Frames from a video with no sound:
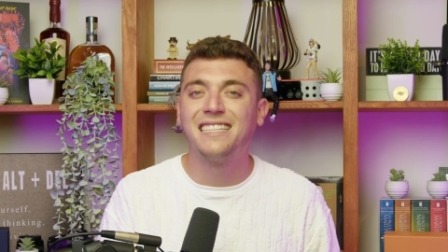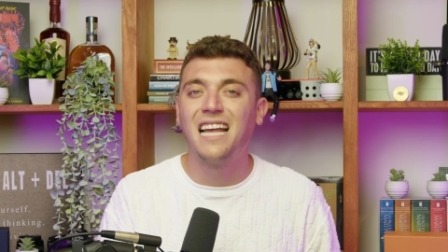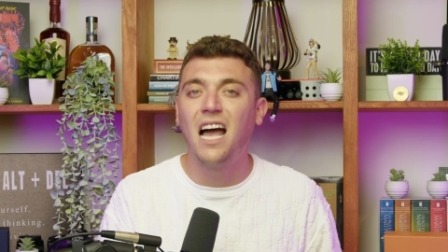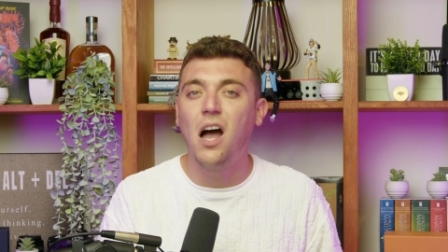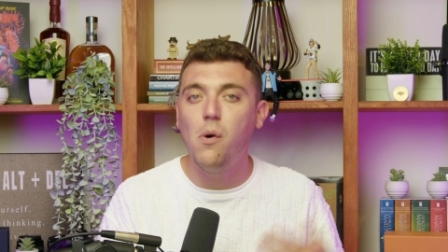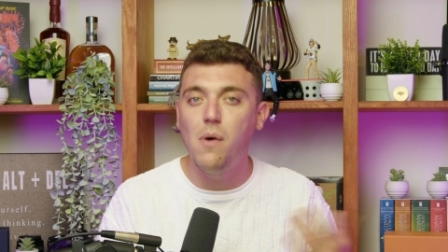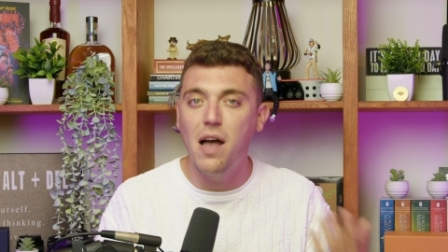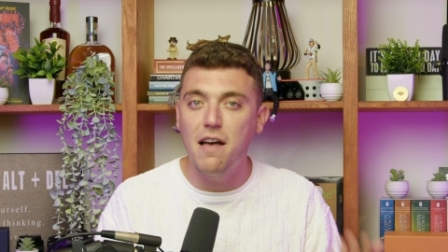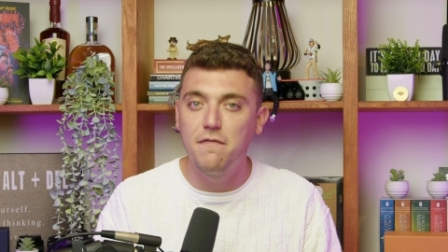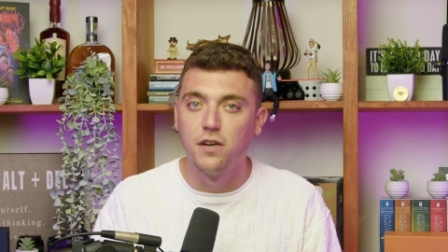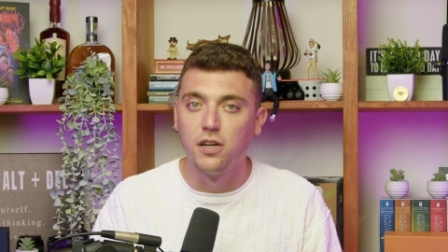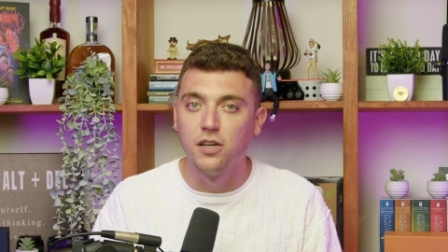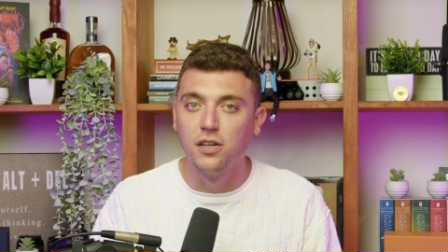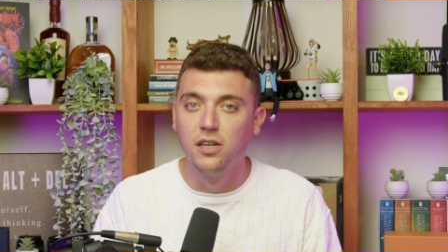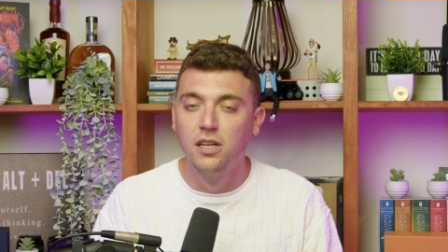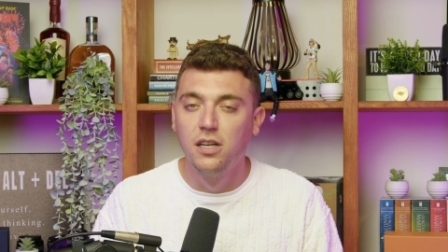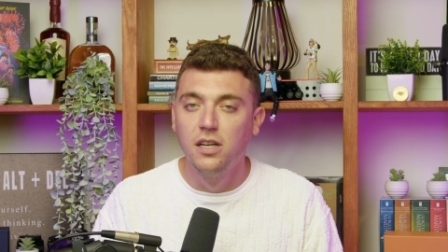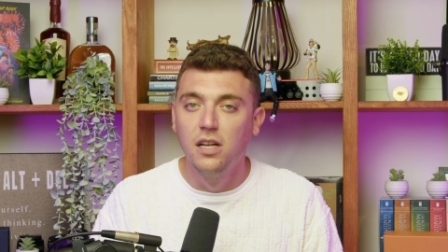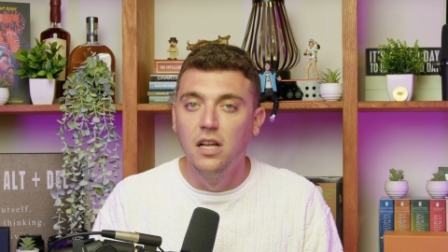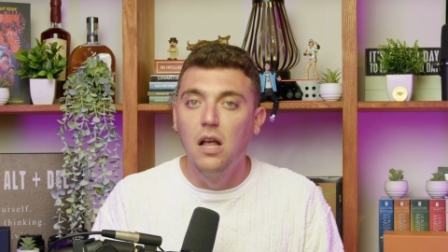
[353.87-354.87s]
However,
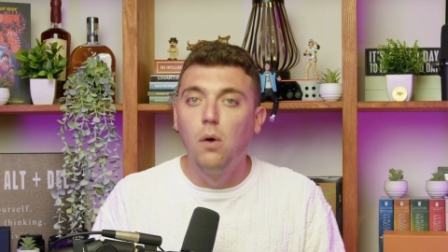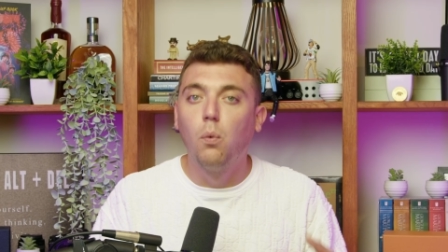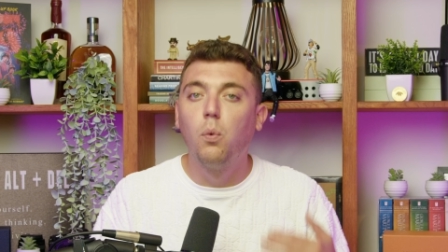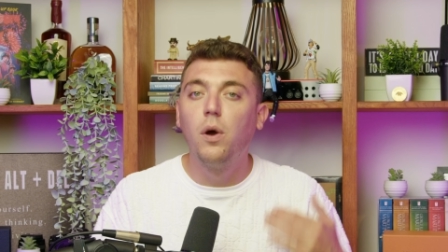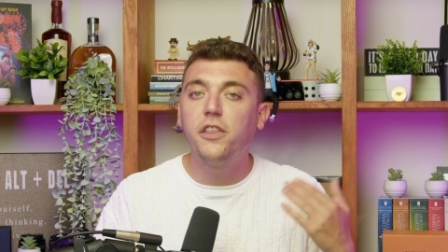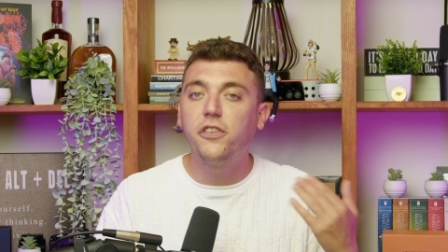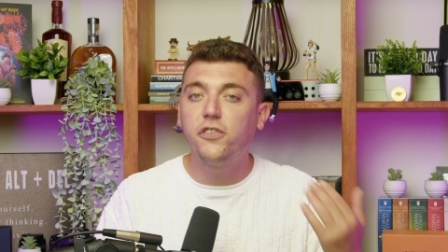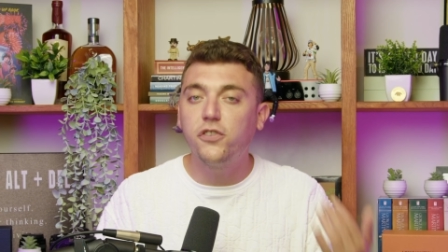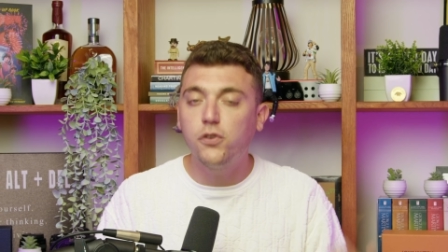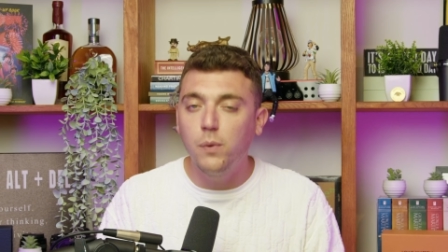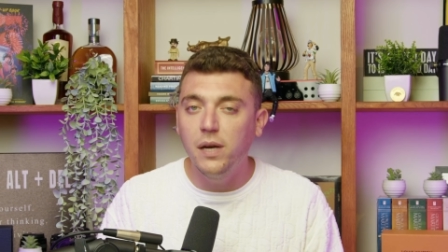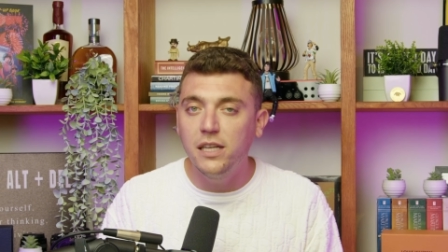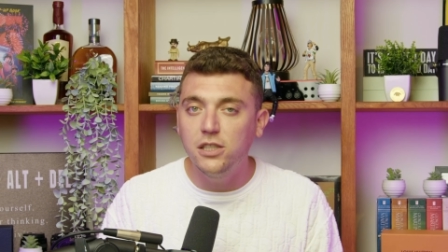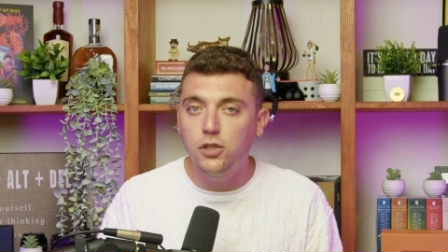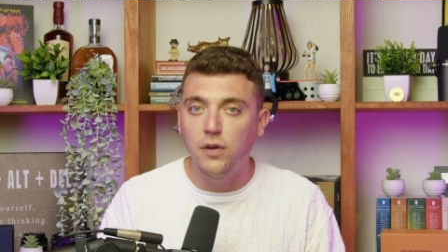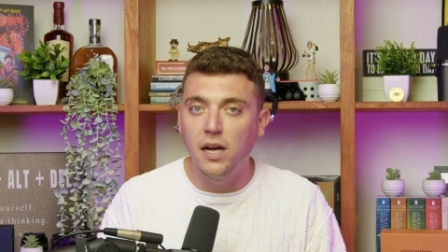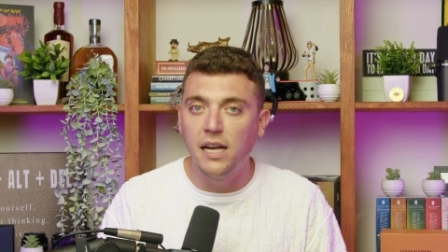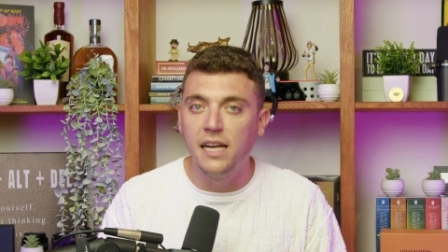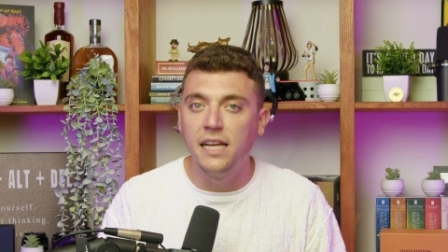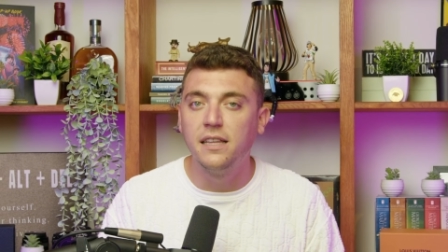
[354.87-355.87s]
with swing
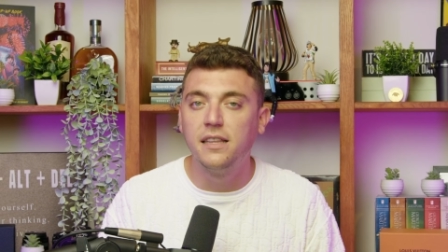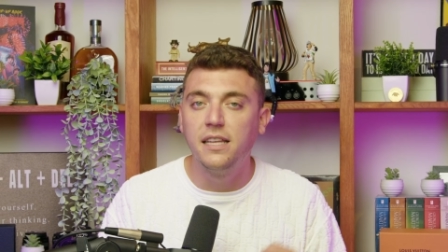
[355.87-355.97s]
trading,